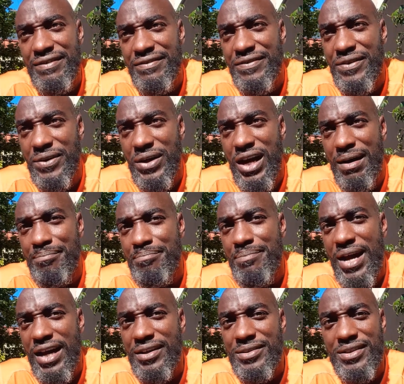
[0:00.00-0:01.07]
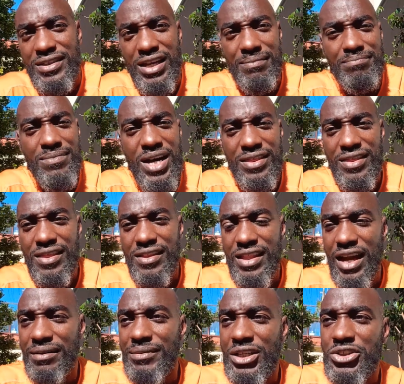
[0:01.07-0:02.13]
for about a month.
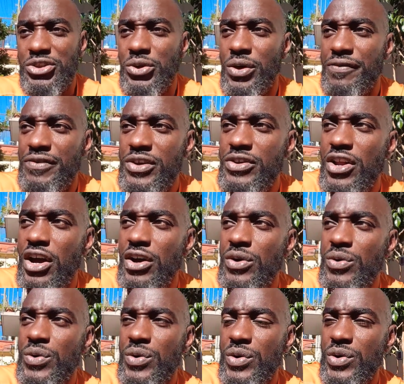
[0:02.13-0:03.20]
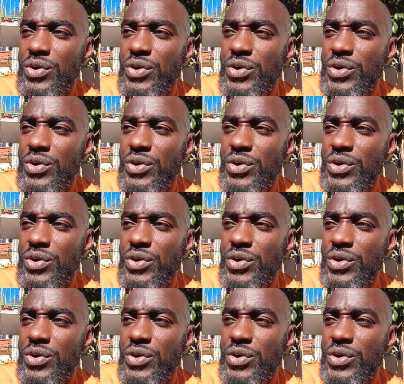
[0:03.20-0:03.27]
Now, I'm not sure if you know,